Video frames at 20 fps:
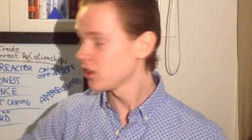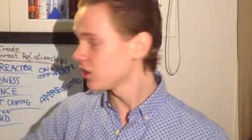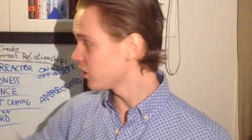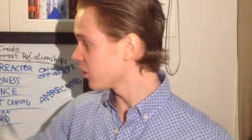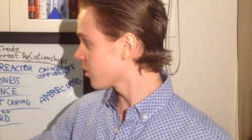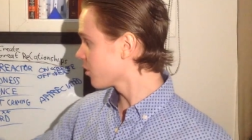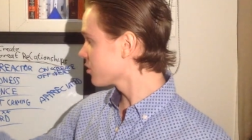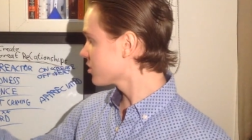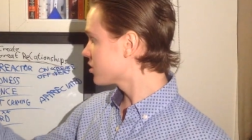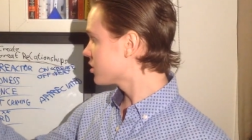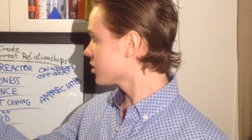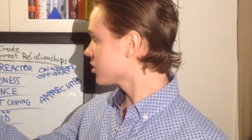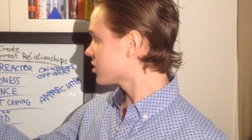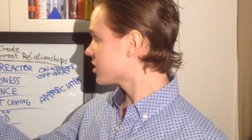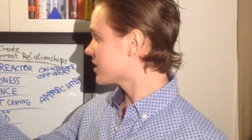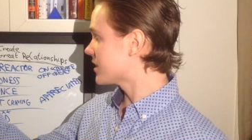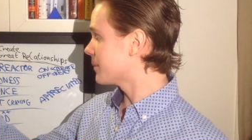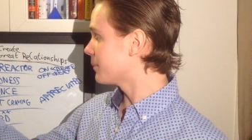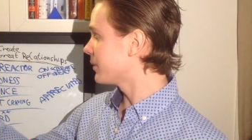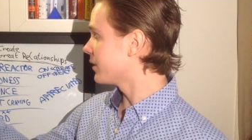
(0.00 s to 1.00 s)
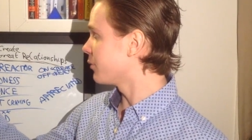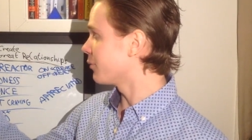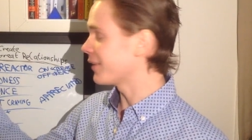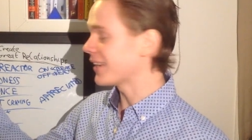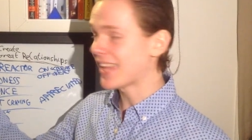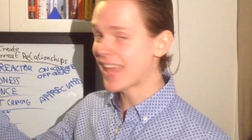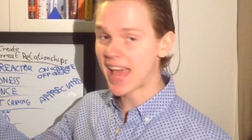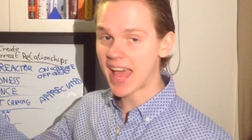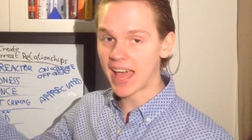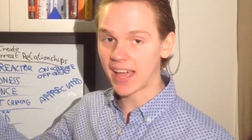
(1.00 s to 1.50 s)
You don't just simply
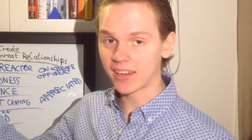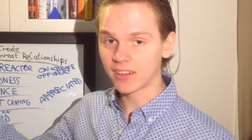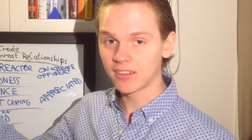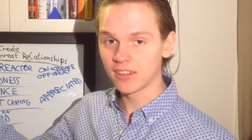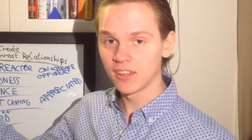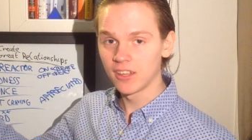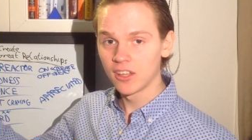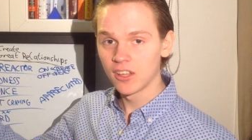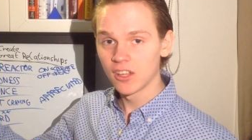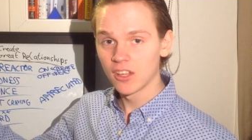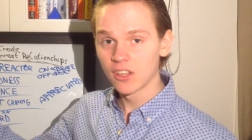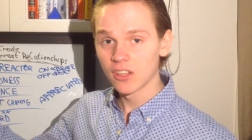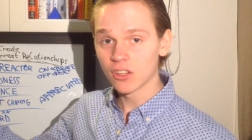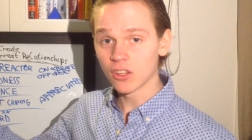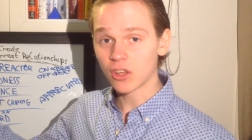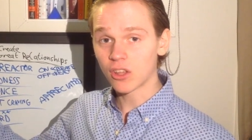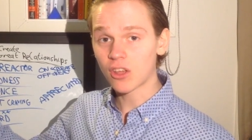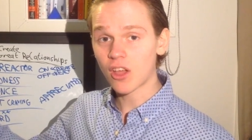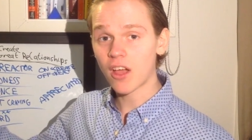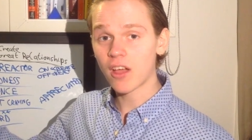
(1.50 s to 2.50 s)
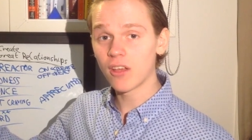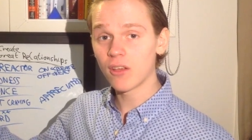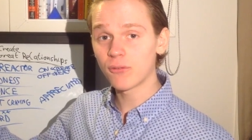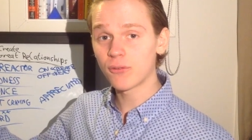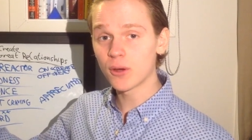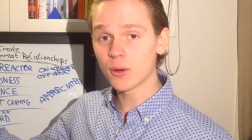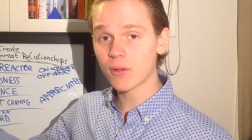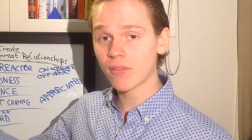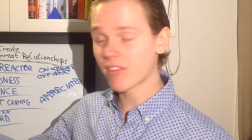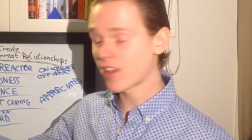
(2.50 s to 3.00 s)
react. You
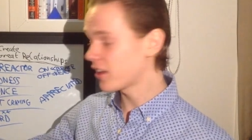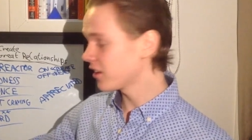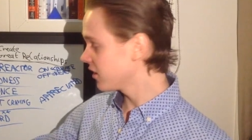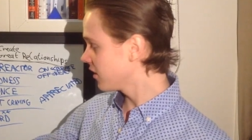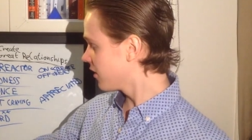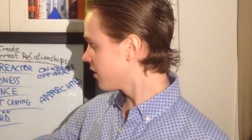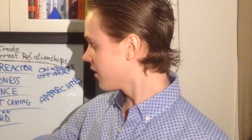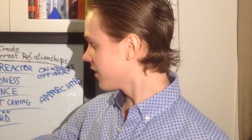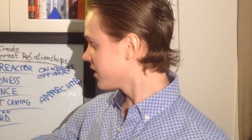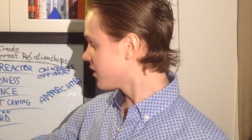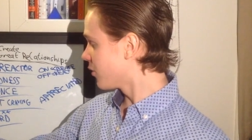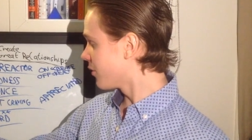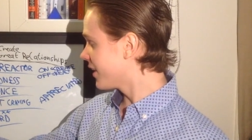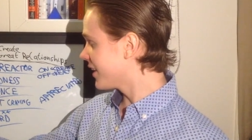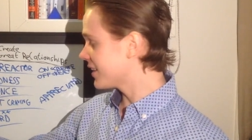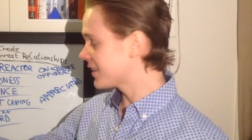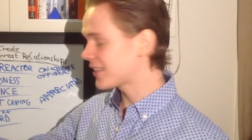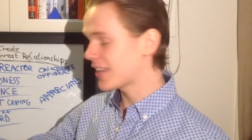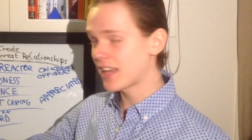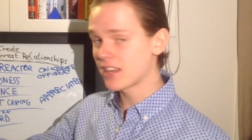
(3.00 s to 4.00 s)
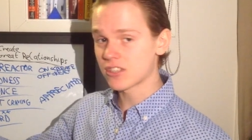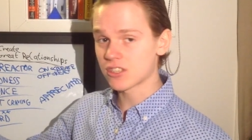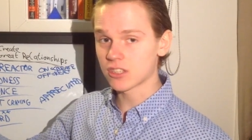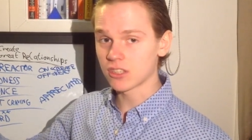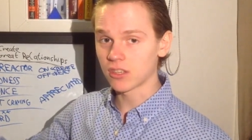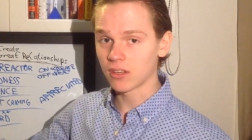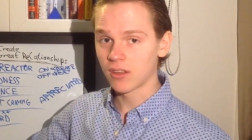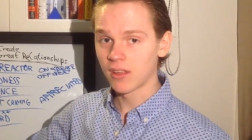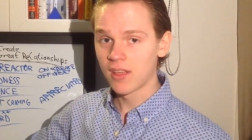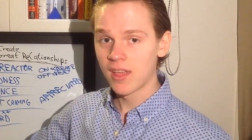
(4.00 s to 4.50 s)
focus on your
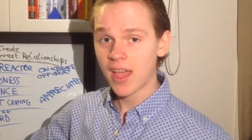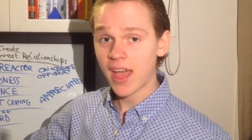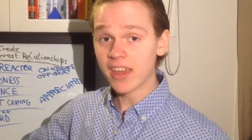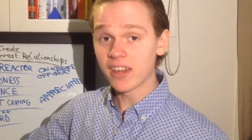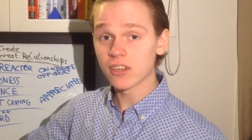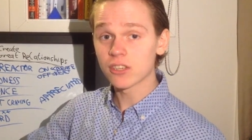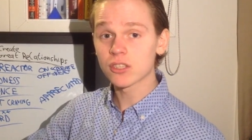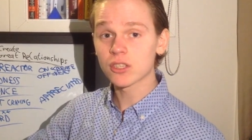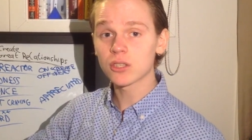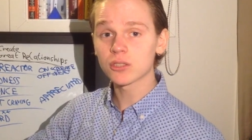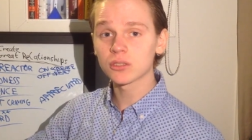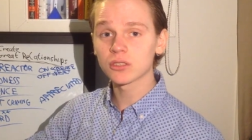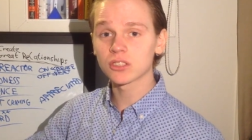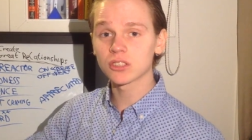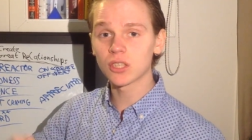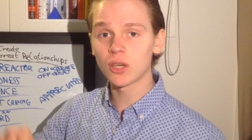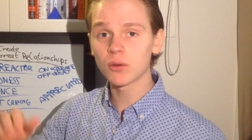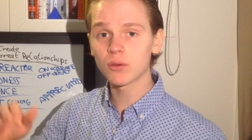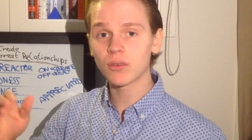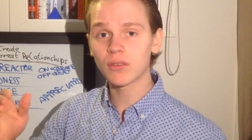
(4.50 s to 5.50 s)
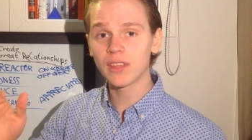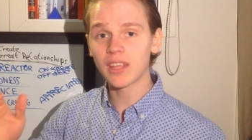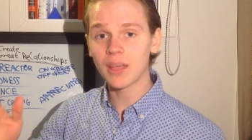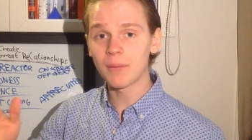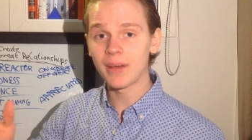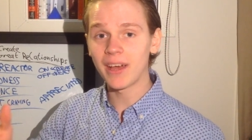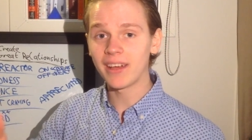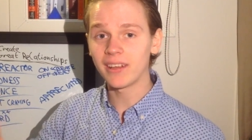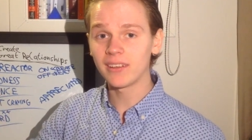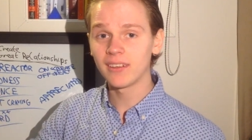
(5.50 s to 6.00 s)
intention, and you don't think
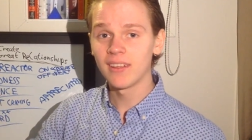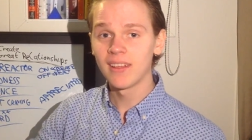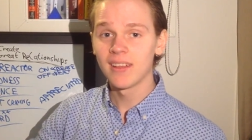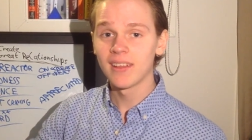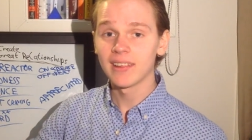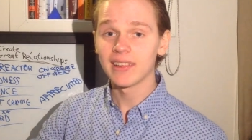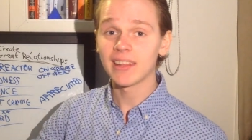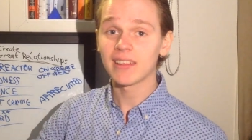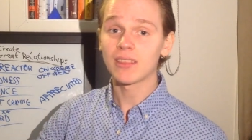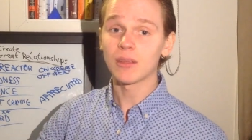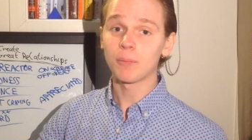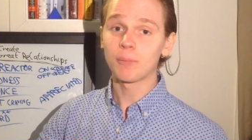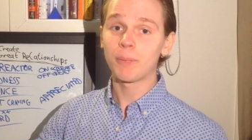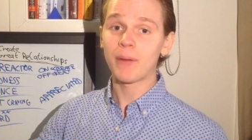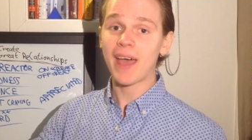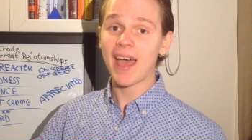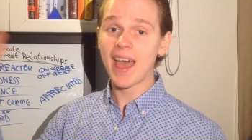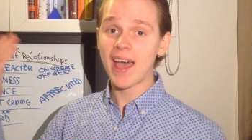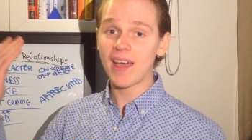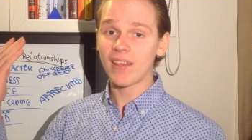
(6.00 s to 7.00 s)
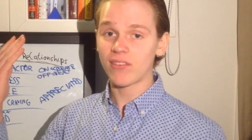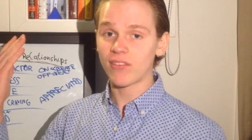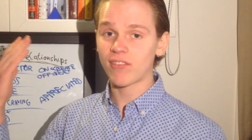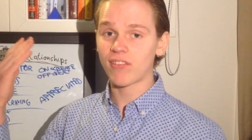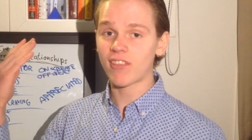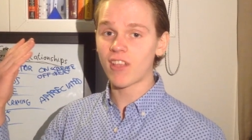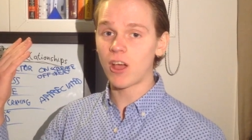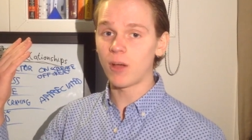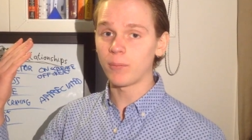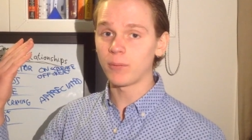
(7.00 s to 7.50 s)
about let the past
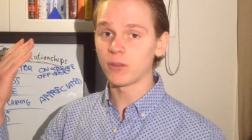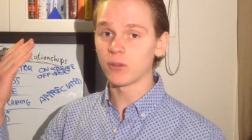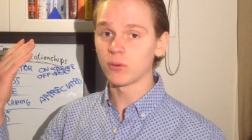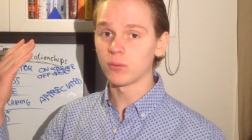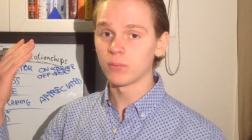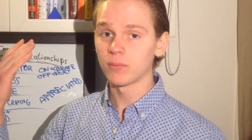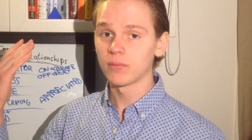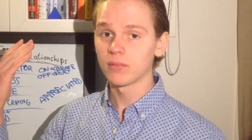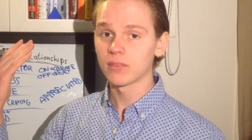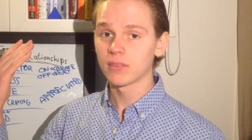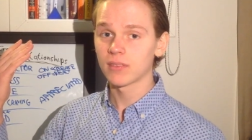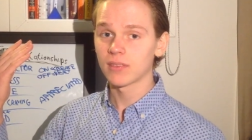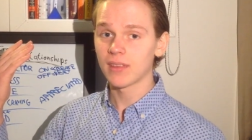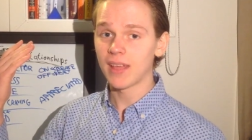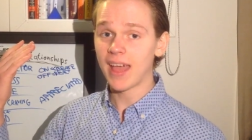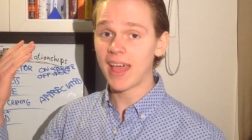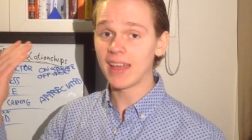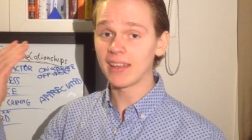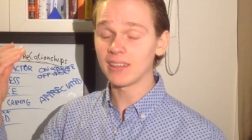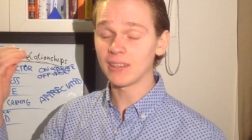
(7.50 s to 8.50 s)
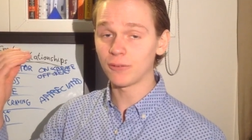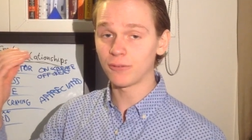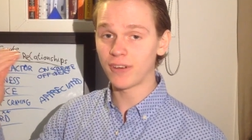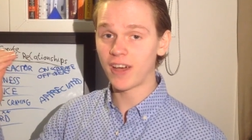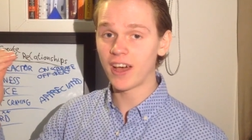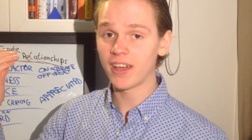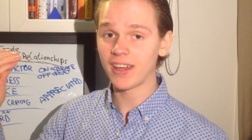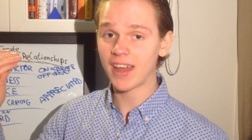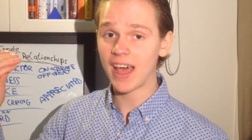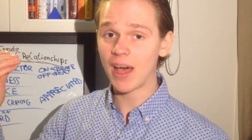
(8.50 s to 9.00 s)
stop you and
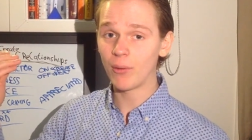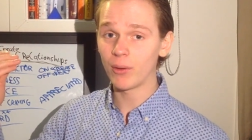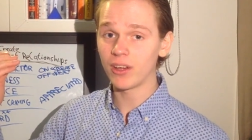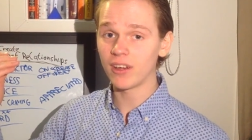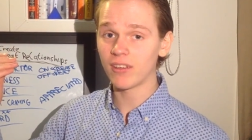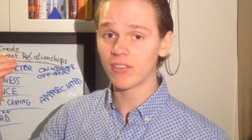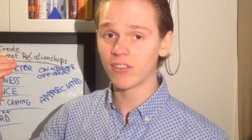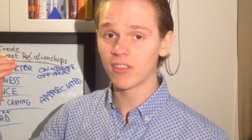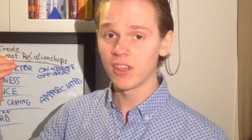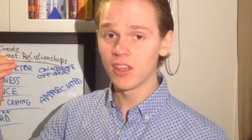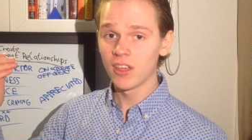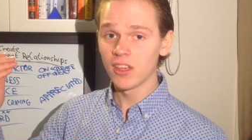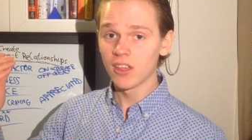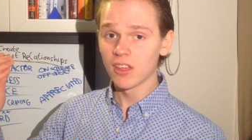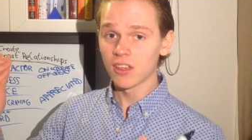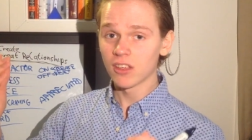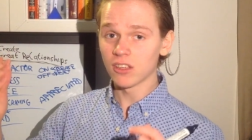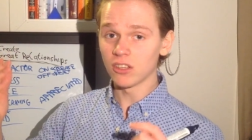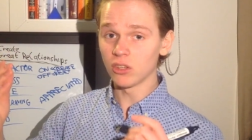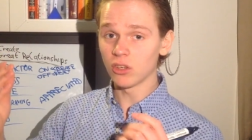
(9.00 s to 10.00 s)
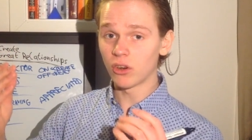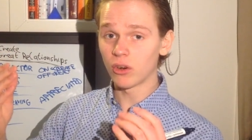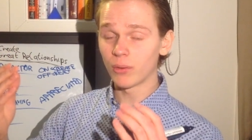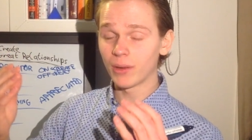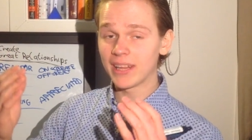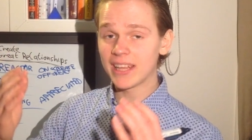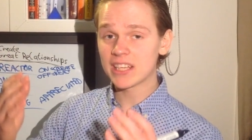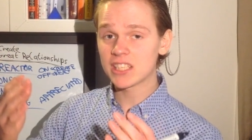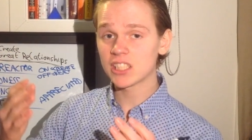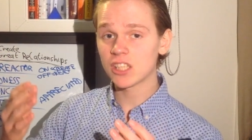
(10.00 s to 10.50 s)
define how it is your
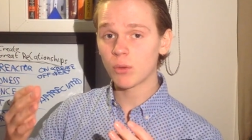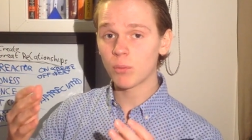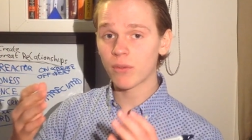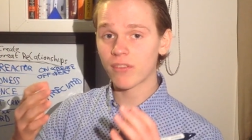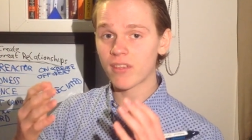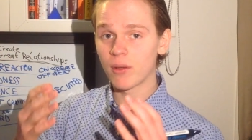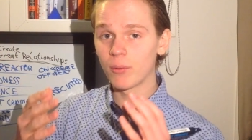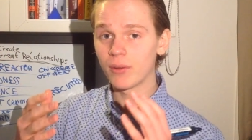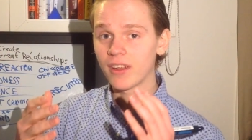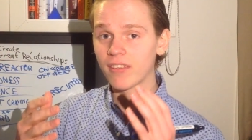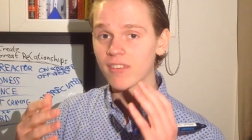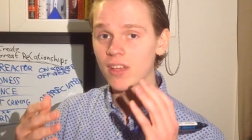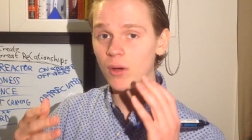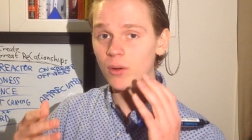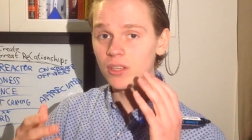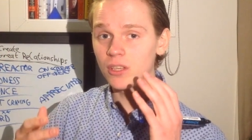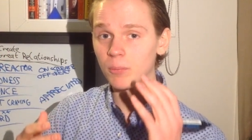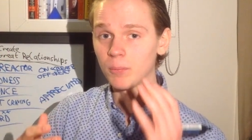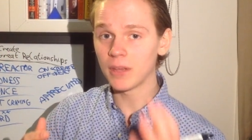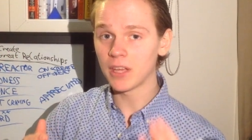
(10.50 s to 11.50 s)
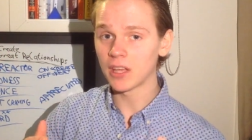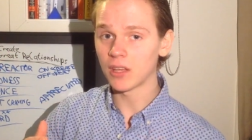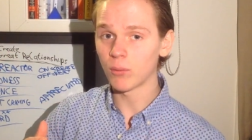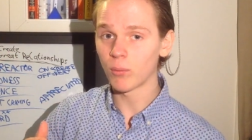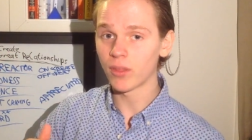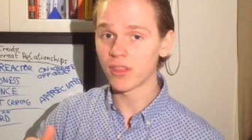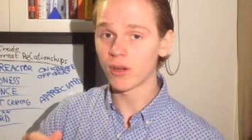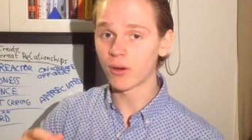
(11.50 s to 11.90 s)
relationship with someone is going to be, with